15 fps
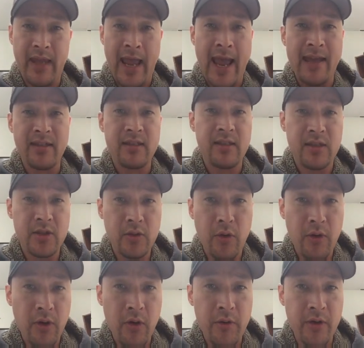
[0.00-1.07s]
ask the
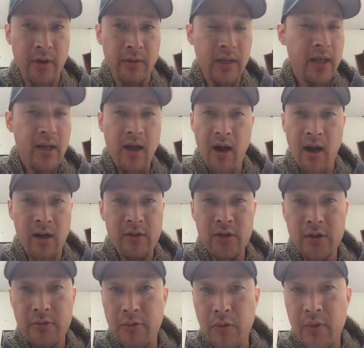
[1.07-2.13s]
store owner,
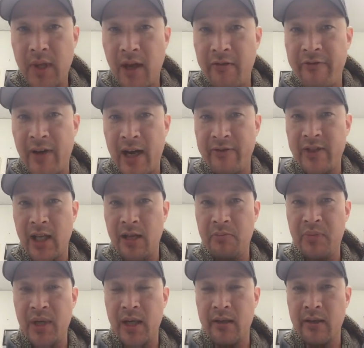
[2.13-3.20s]
unscrew that
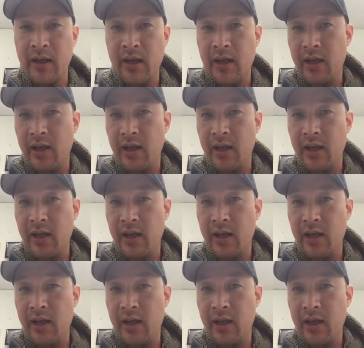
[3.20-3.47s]
510 pin.